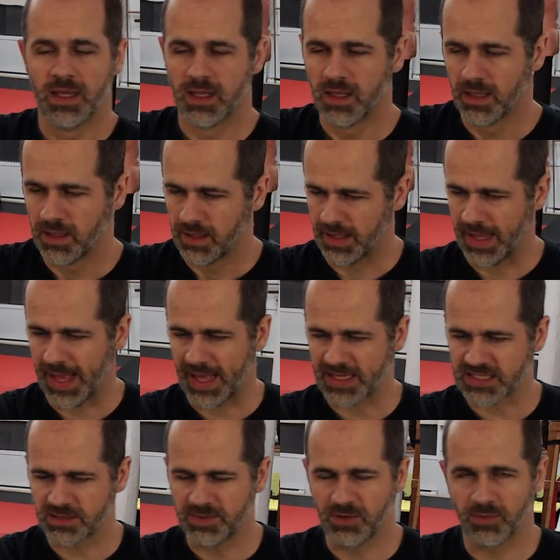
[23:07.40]
It has
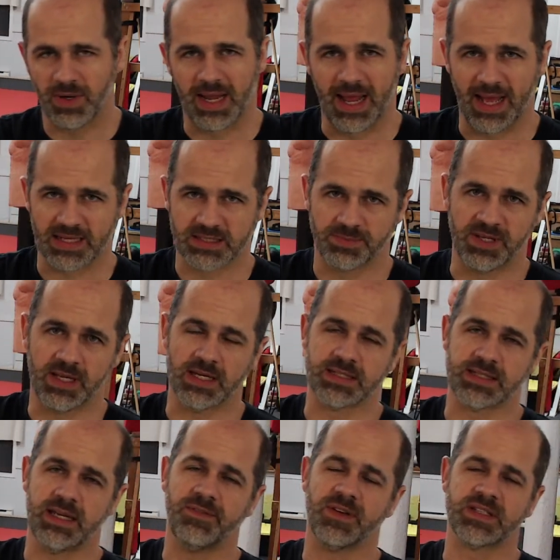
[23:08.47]
to be relaxed, because
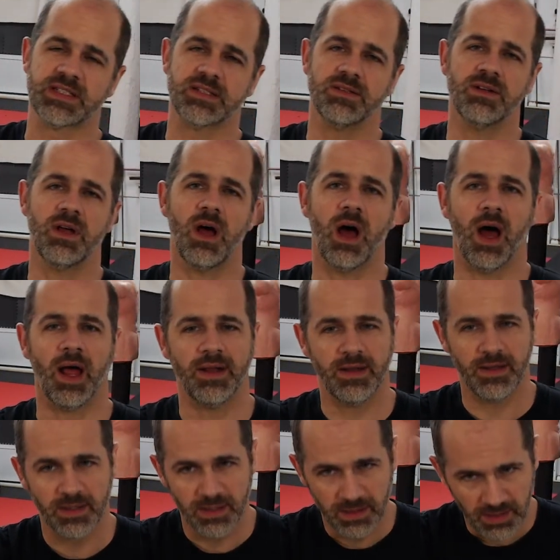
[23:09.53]
if it's not,
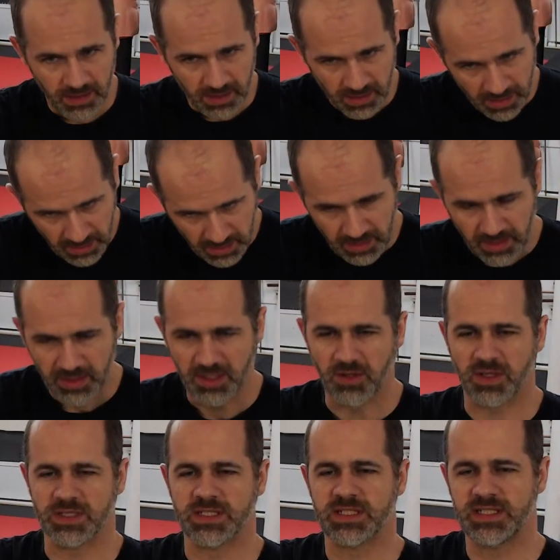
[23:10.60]
you
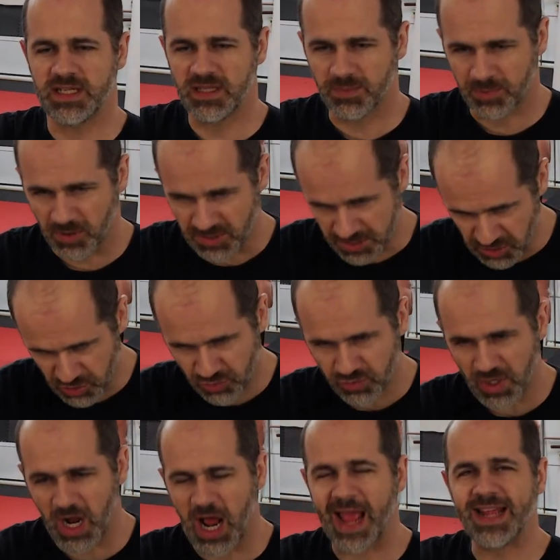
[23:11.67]
can see the person
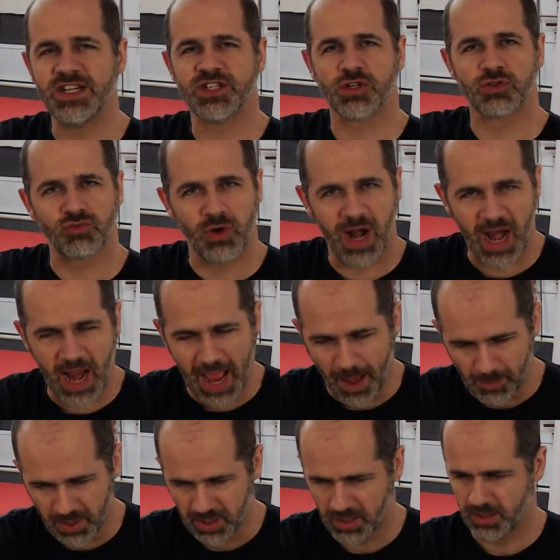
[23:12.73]
trying to grab,
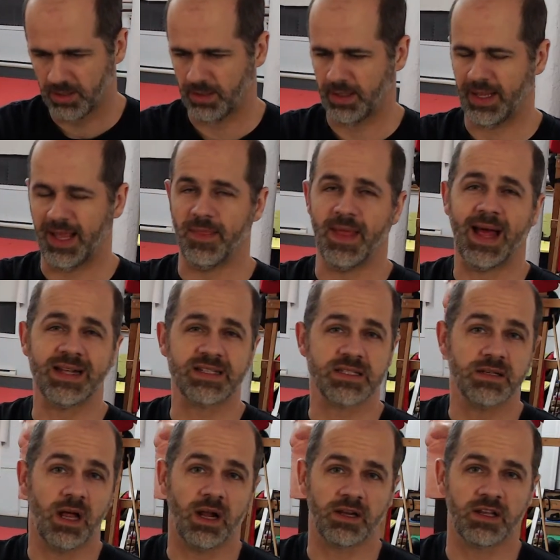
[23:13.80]
and that's
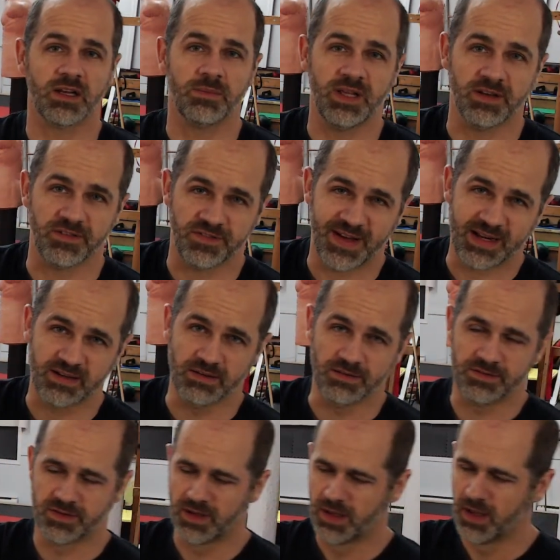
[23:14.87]
not going to be effective.
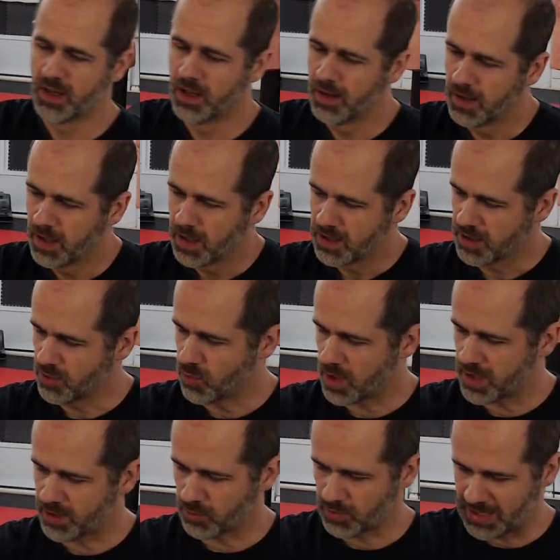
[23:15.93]
You
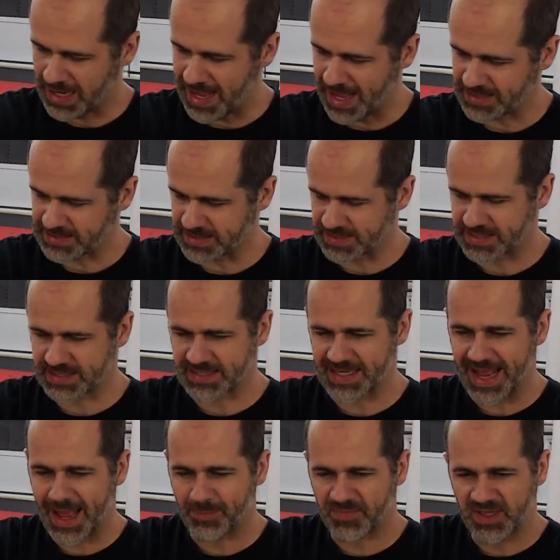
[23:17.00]
want to relax and
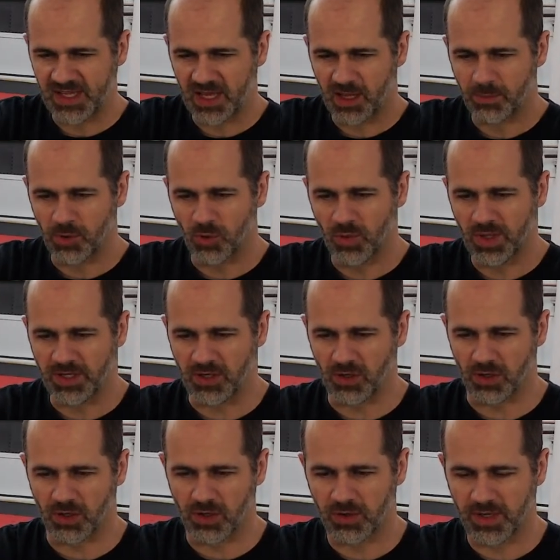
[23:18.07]
snap the elbow in. You're
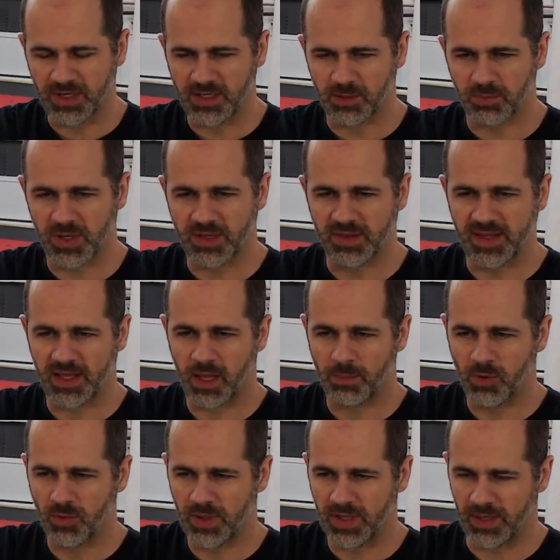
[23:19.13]
learning to bring the
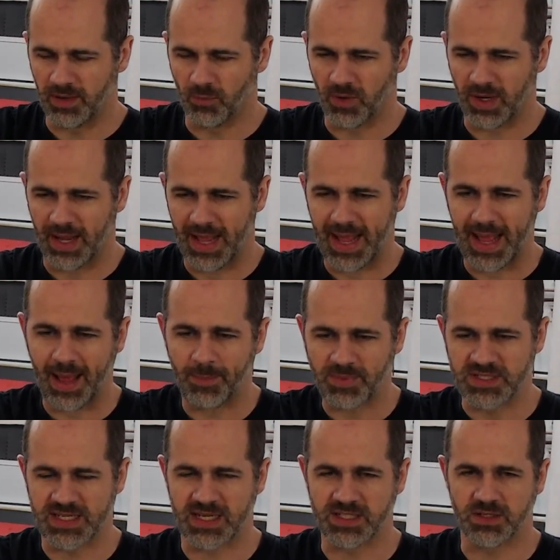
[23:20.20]
elbow in. And what
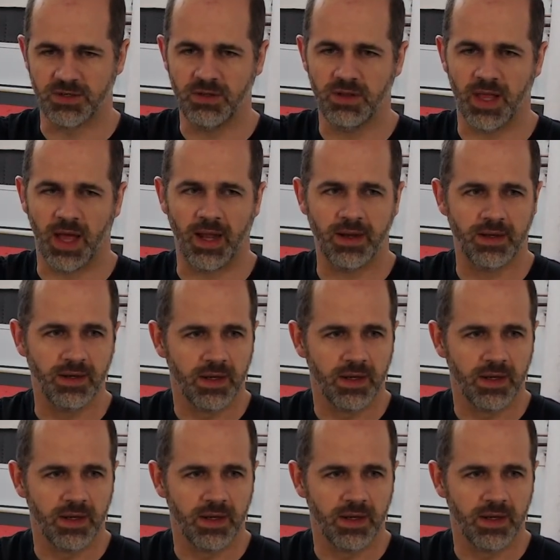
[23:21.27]
happens as you do that,